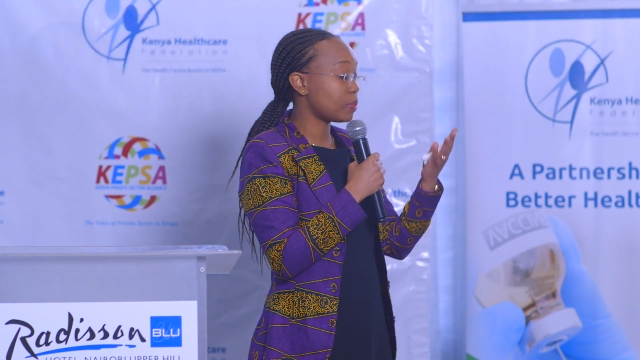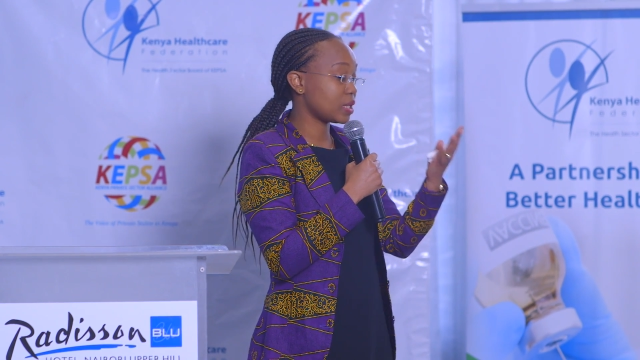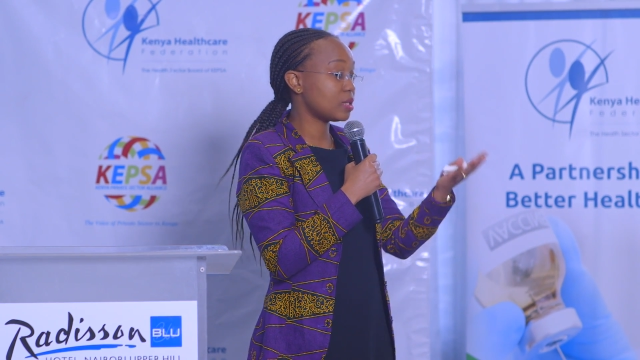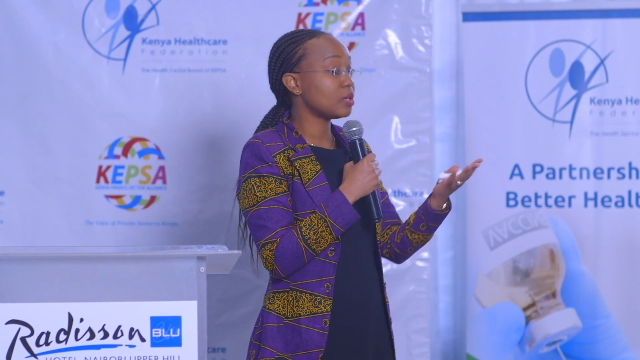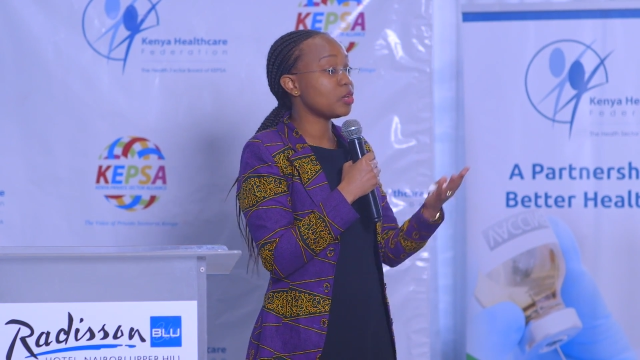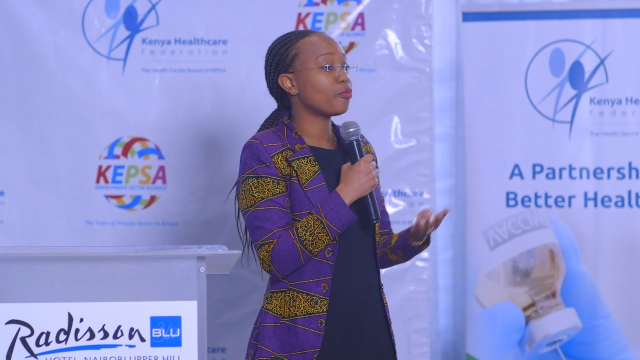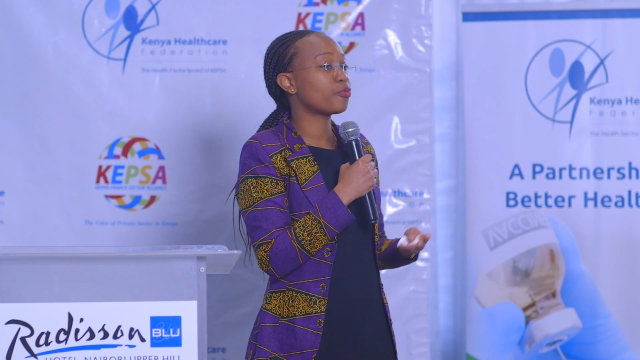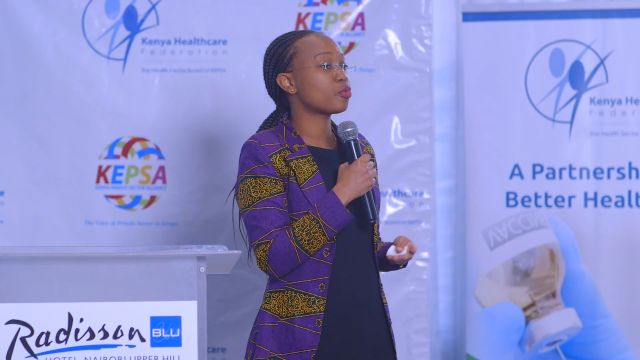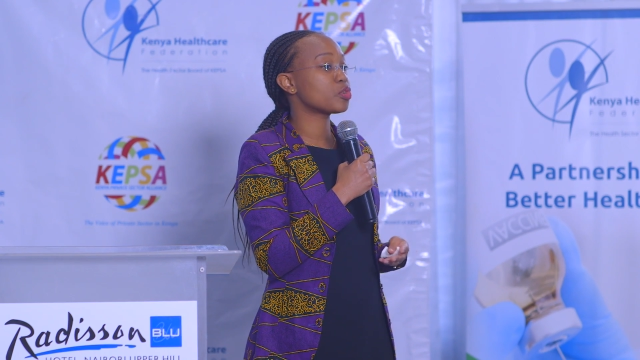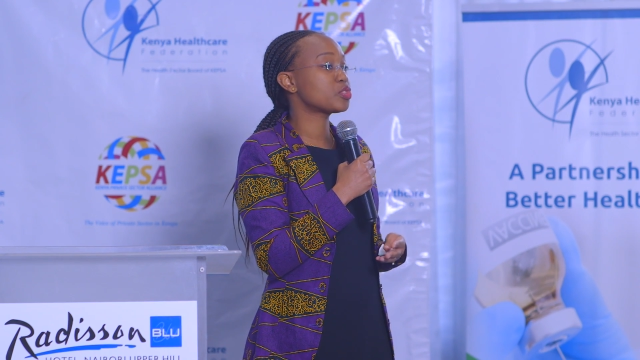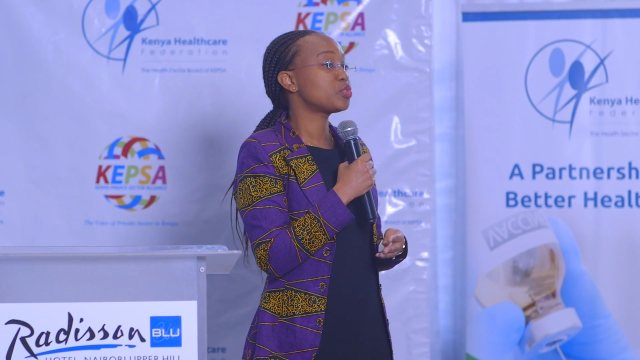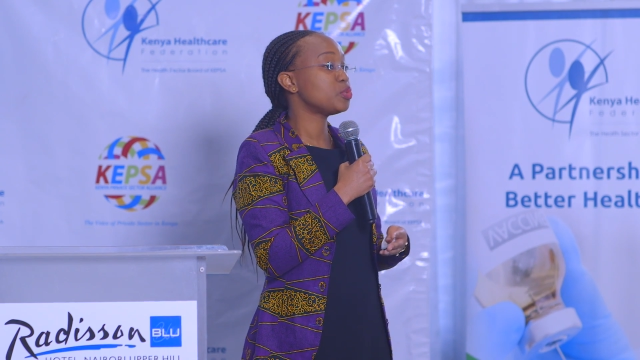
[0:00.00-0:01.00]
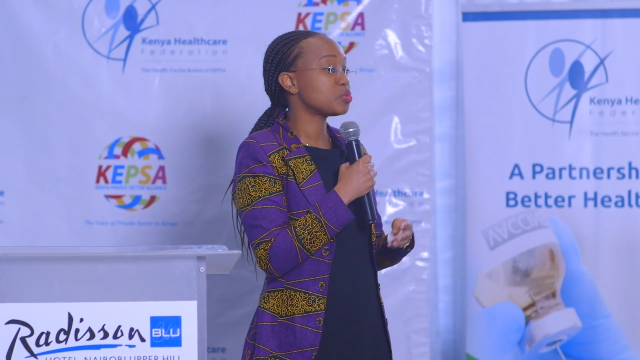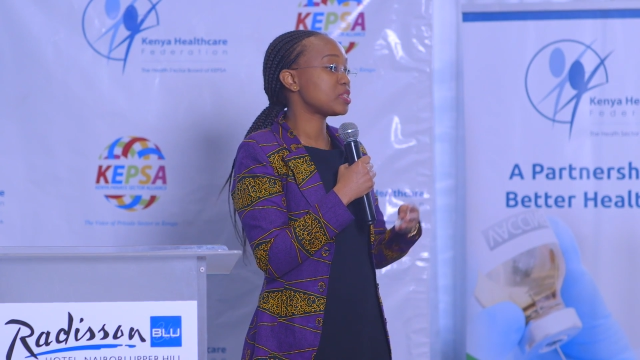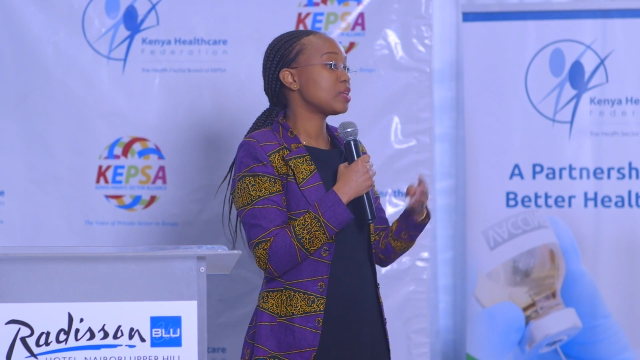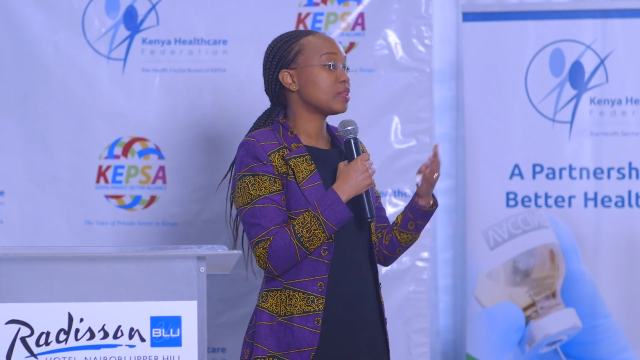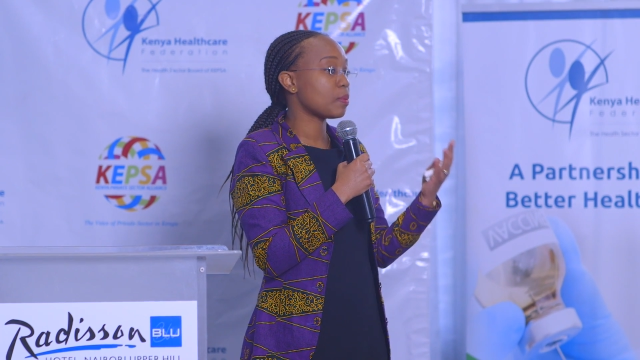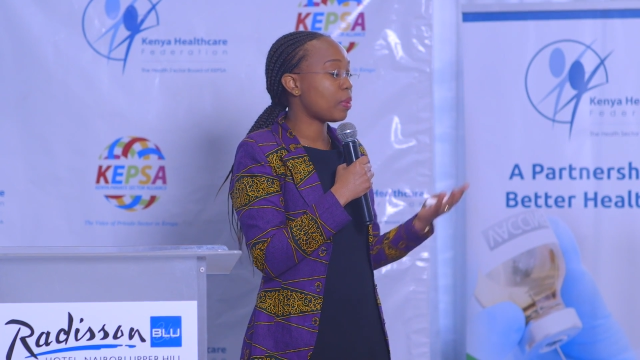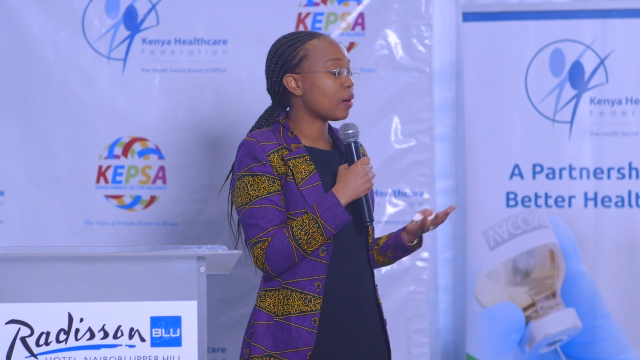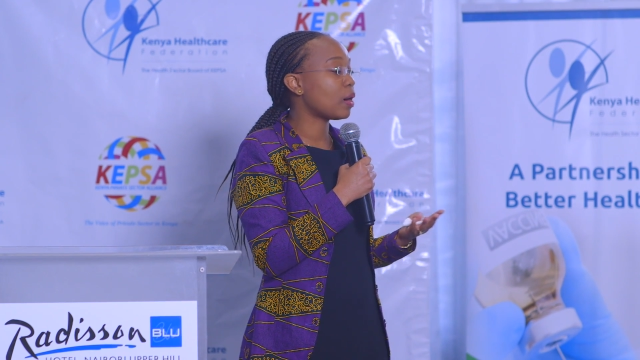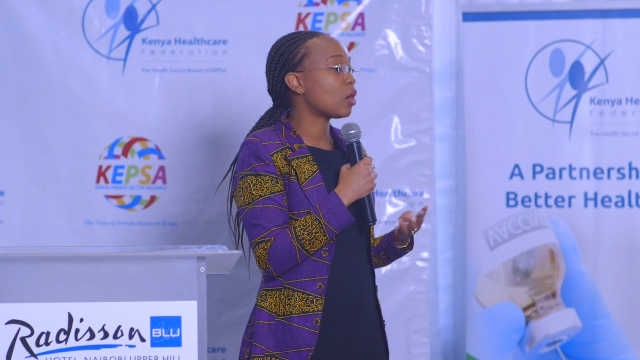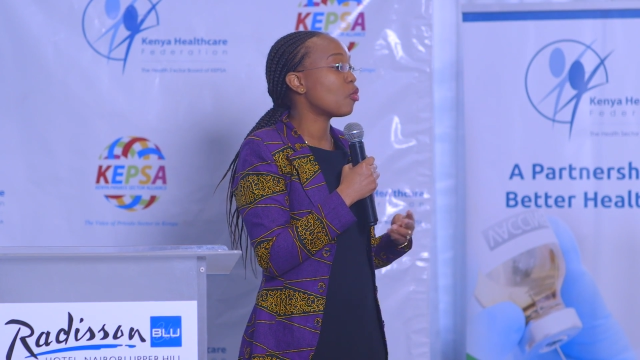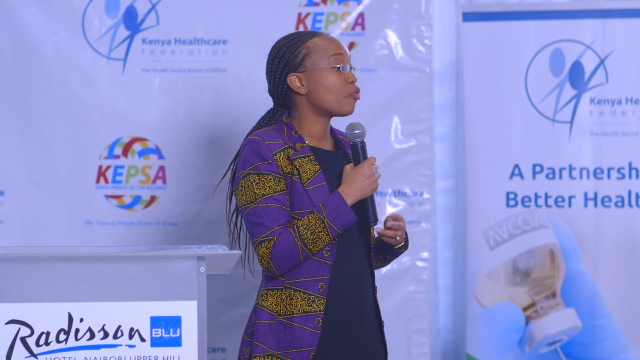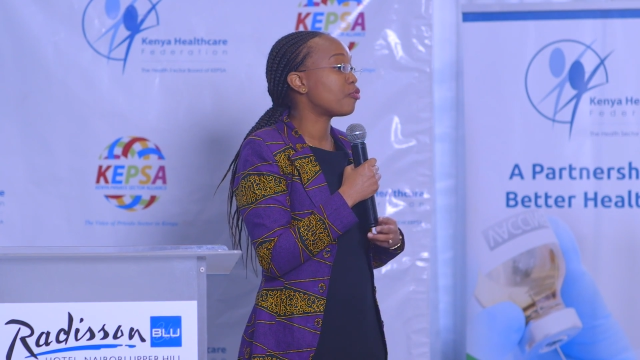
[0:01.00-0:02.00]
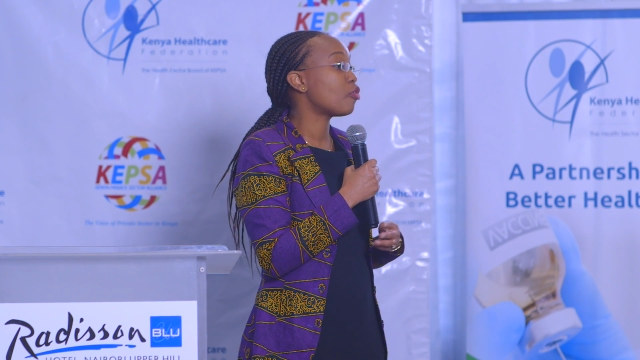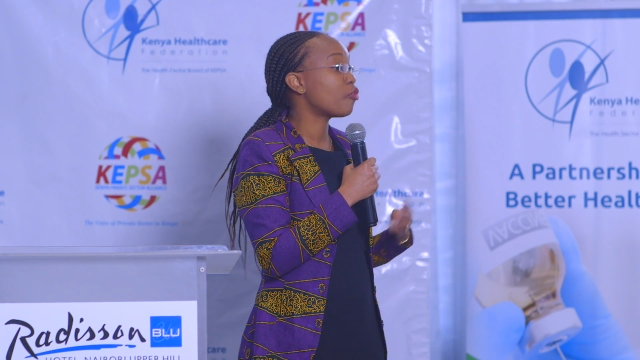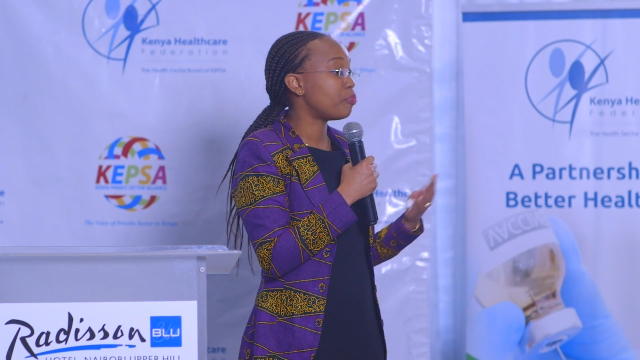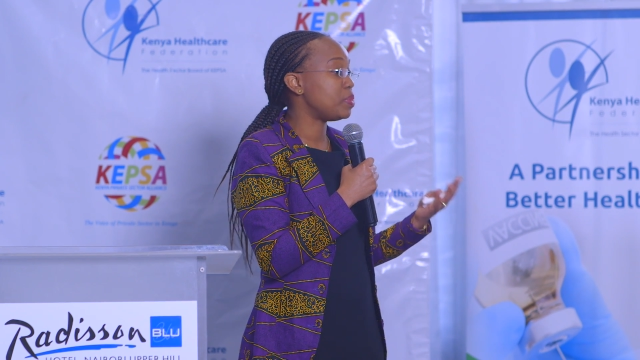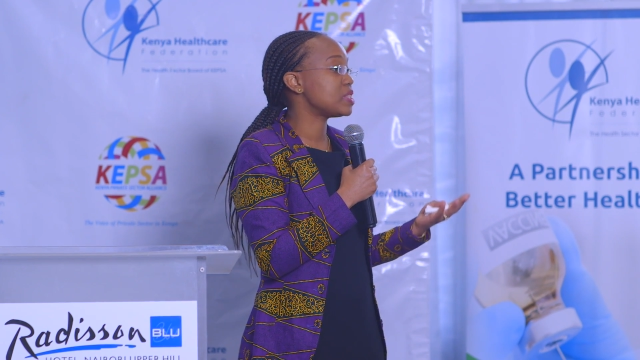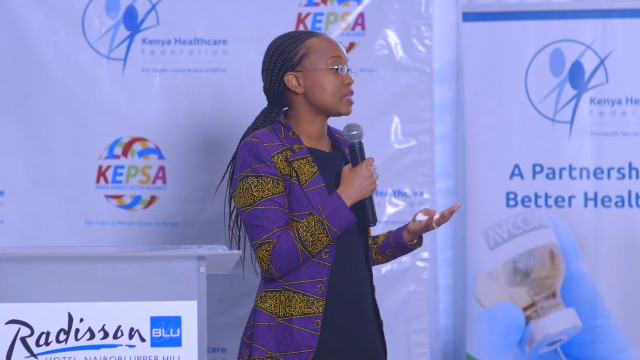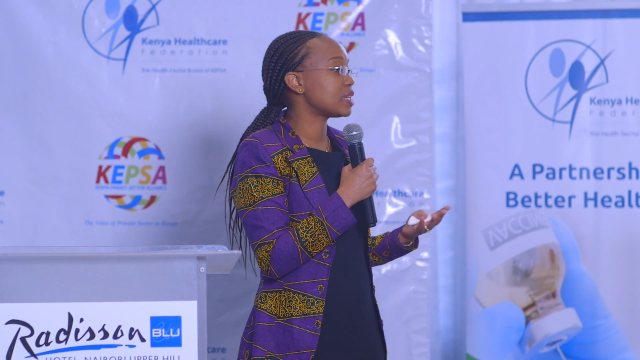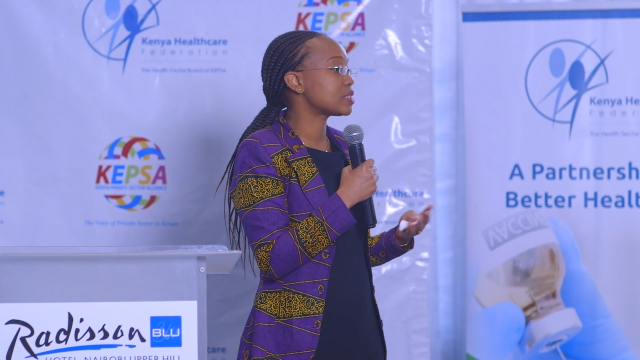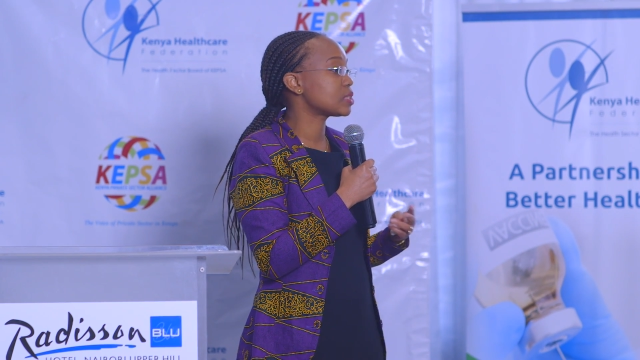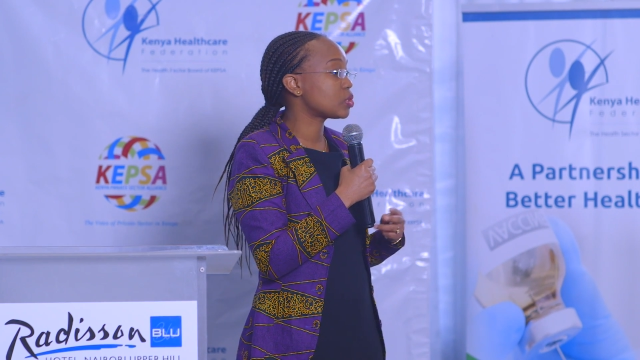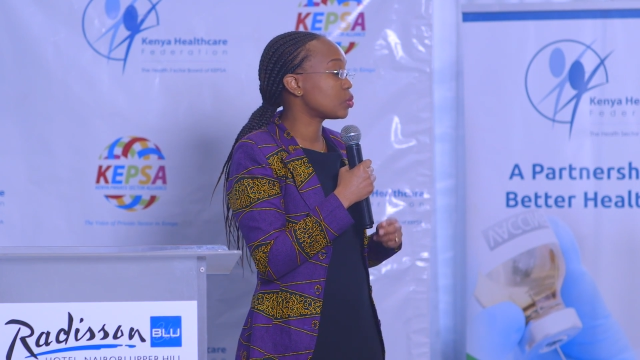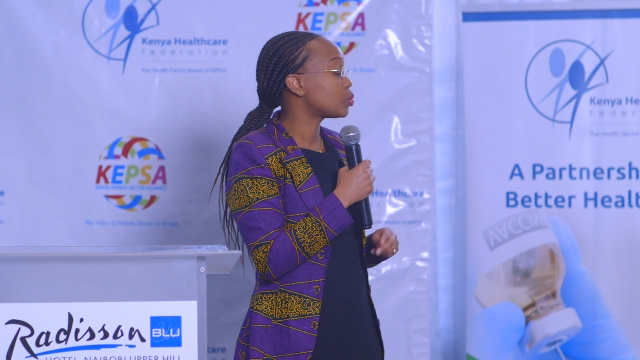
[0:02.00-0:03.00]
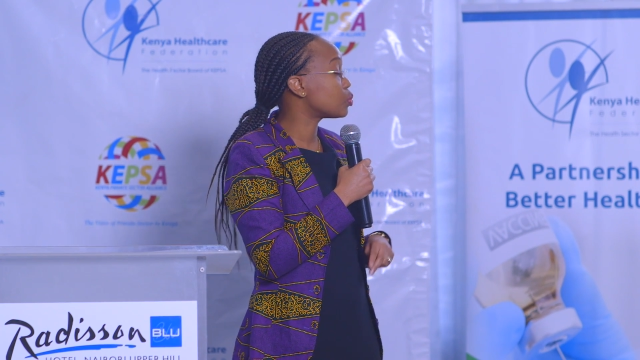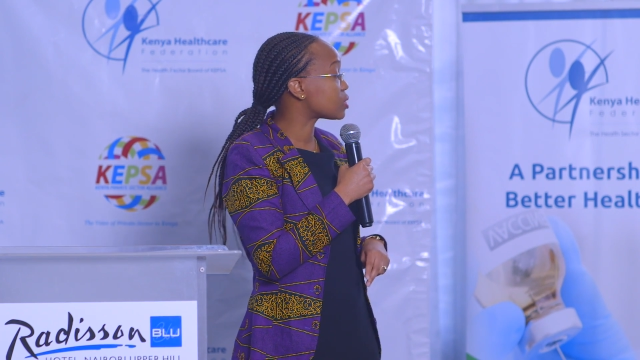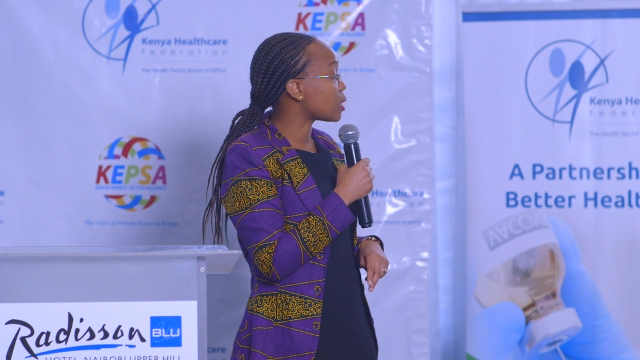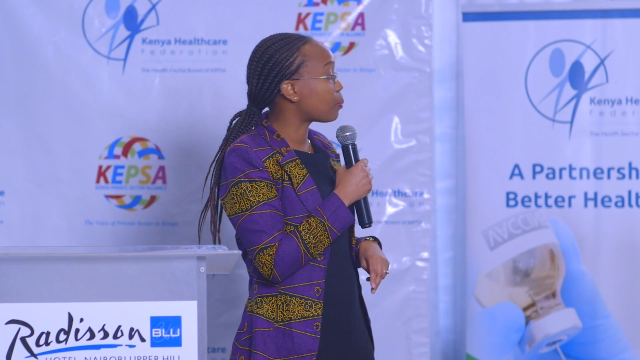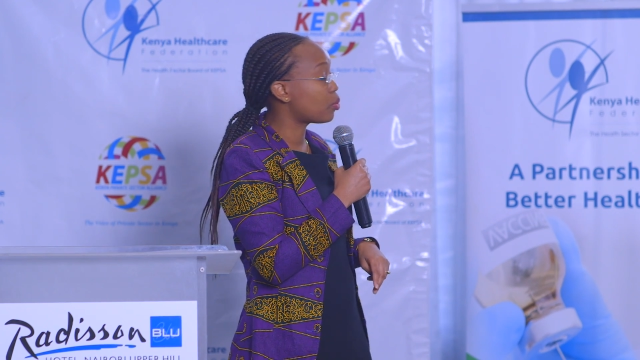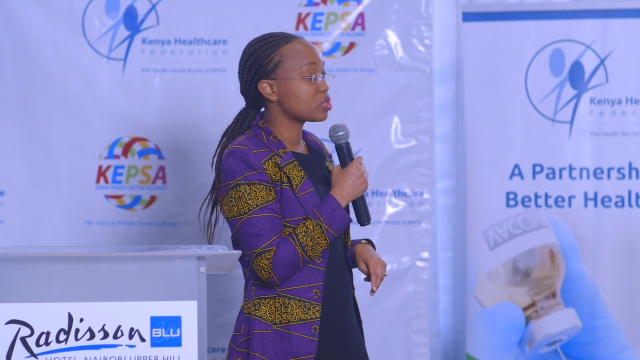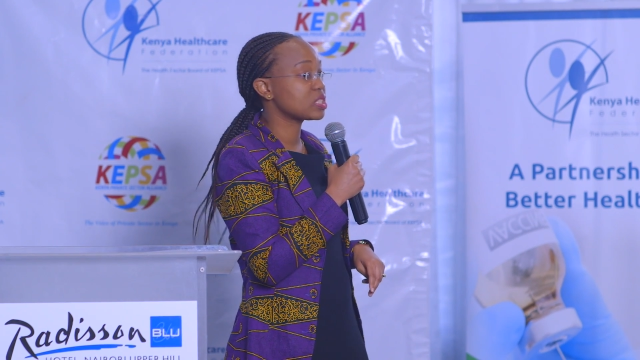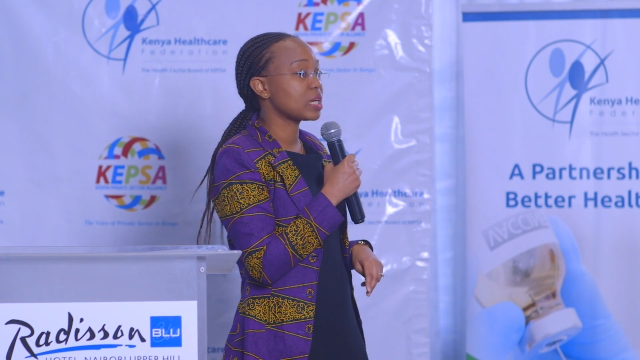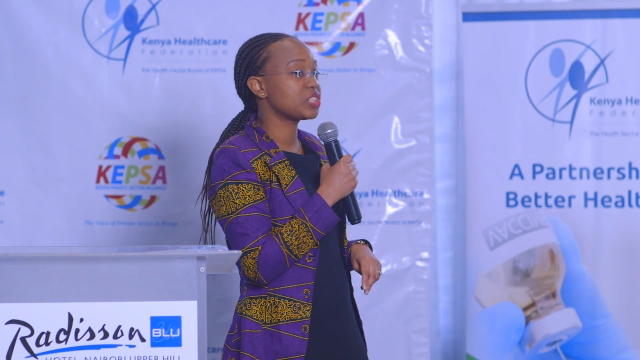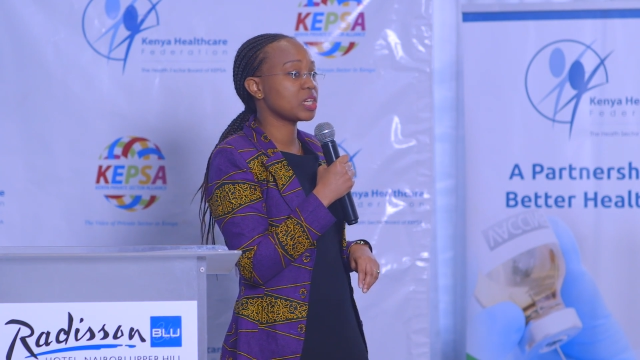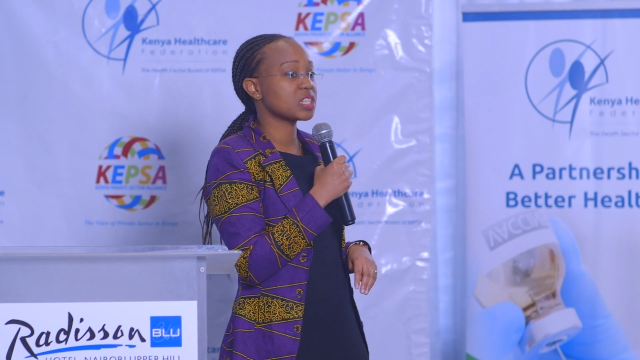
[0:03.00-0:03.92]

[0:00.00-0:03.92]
but of course using the power of business to support such